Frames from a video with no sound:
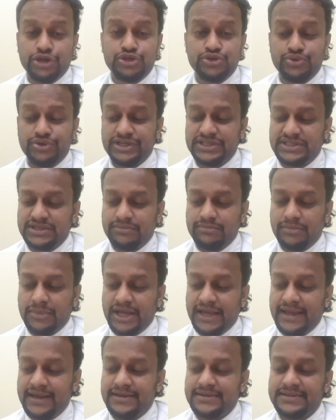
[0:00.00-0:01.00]
Tourism
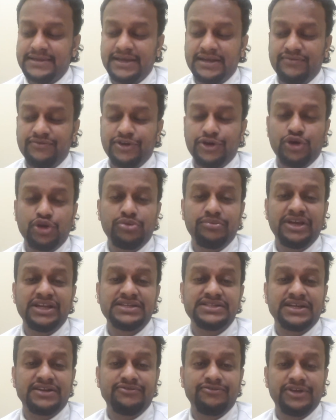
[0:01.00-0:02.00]
and the
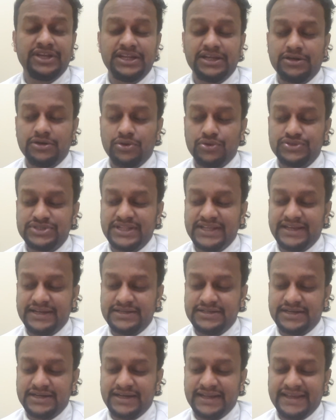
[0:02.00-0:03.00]
environment are very closely
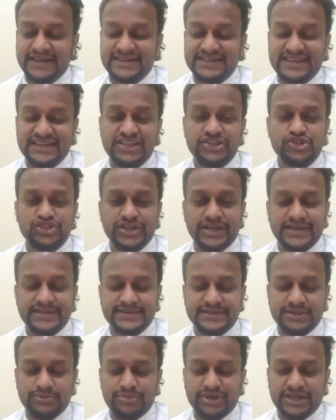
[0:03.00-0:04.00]
interlinked. Each
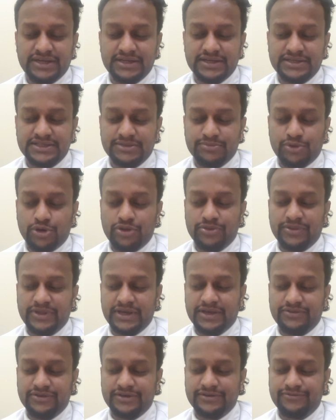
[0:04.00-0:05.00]
is dependent upon
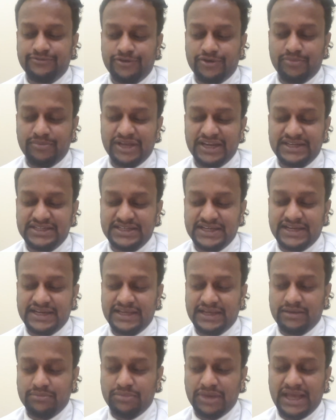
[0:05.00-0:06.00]
the other for
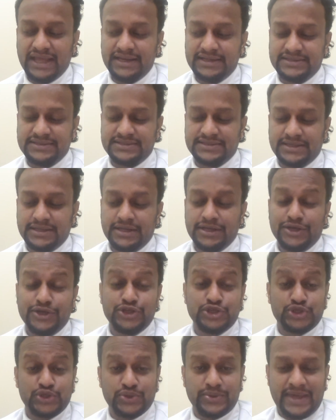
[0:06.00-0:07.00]
maintaining a balance,
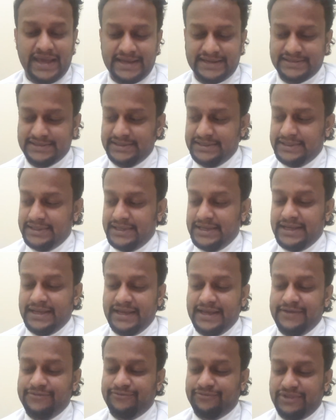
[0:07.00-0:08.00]
so that
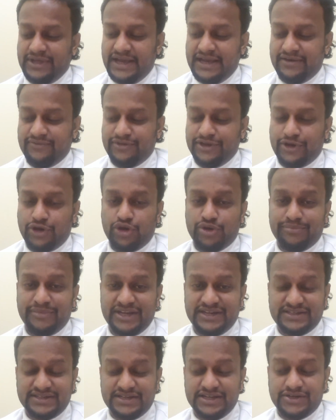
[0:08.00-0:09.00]
if the
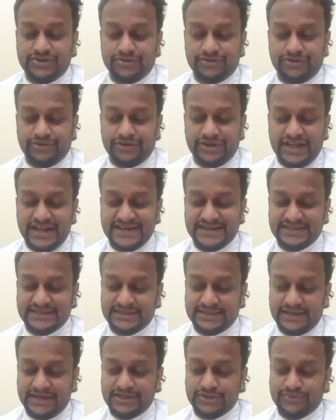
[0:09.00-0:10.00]
environment
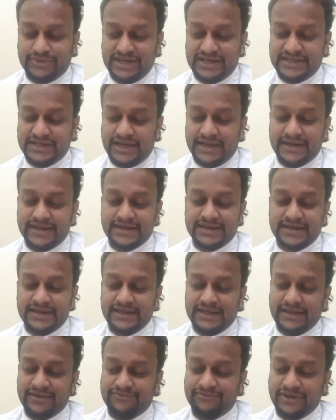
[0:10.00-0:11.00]
deteriorates, it will directly
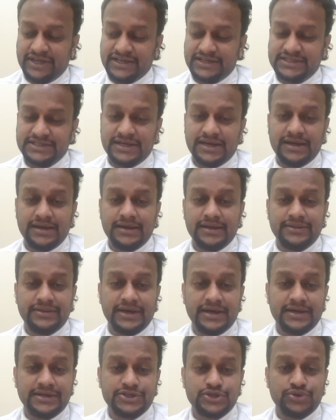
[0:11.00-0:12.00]
affect
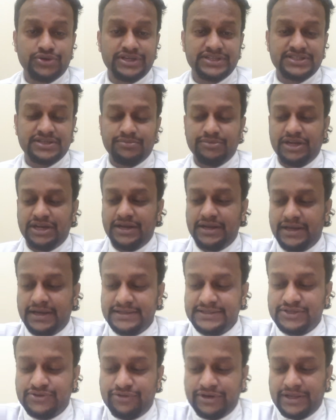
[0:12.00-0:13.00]
the tourism
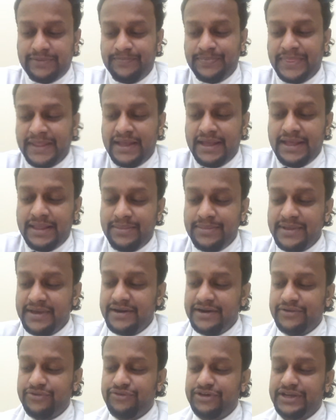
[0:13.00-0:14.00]
industry.
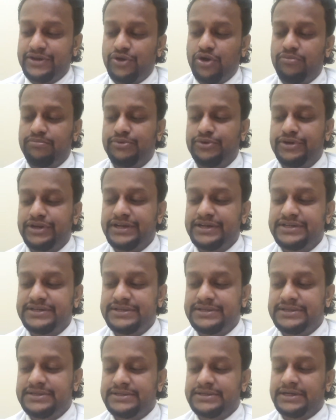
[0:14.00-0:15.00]
There are three
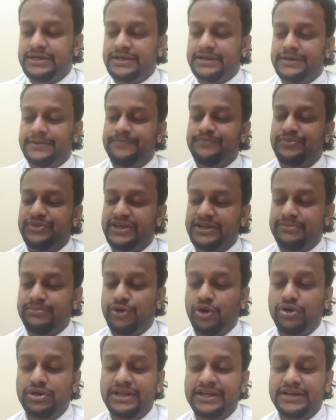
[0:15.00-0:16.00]
components that
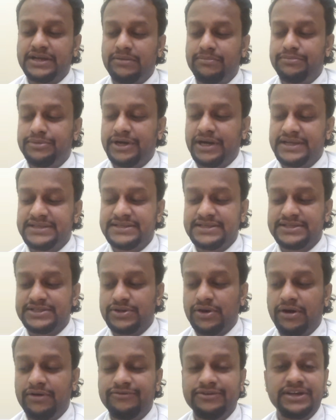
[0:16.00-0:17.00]
broadly
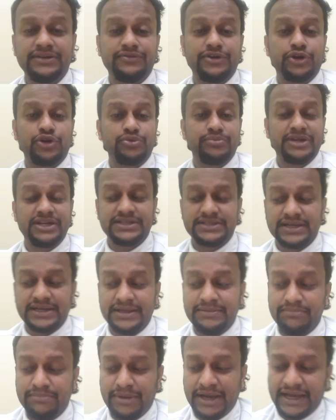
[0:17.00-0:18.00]
comprises of environmental
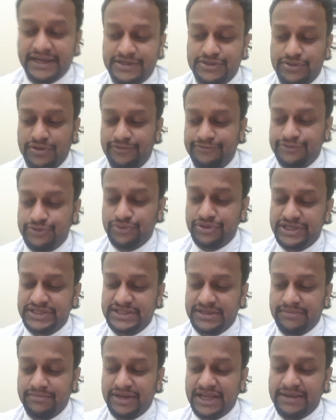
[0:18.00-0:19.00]
impact of
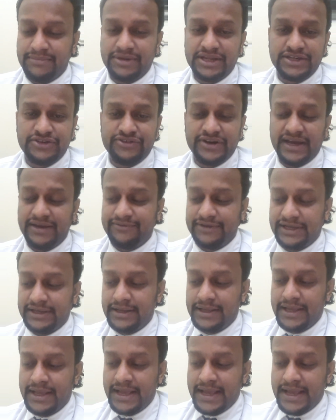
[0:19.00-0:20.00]
tourism, namely travel,
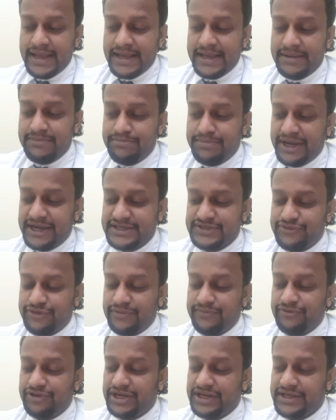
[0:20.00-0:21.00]
impacts
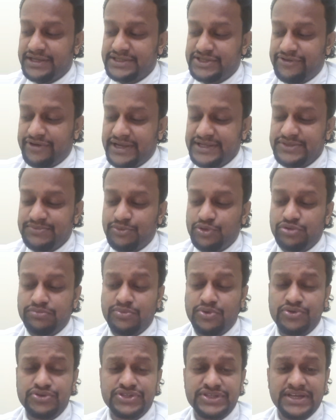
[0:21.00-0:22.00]
from various transport
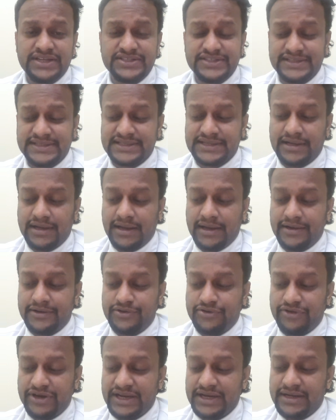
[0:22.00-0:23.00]
modes such as car,
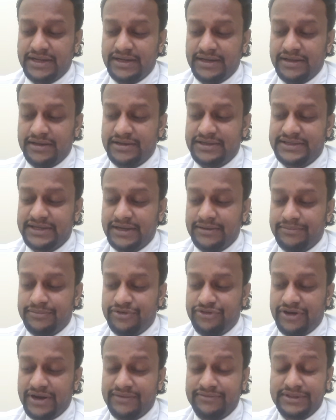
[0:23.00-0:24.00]
train and air
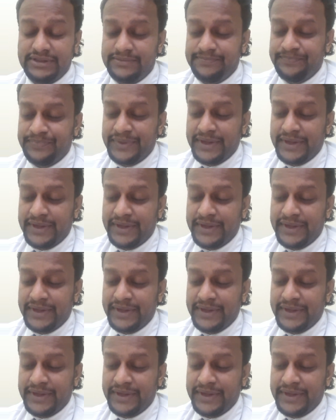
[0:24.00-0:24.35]
travel.